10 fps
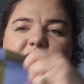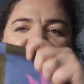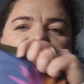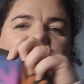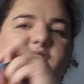I
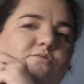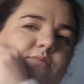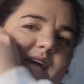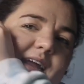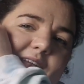just think it's
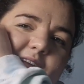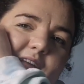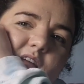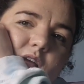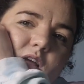
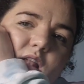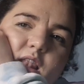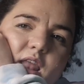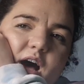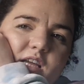really
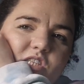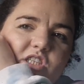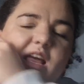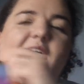lush.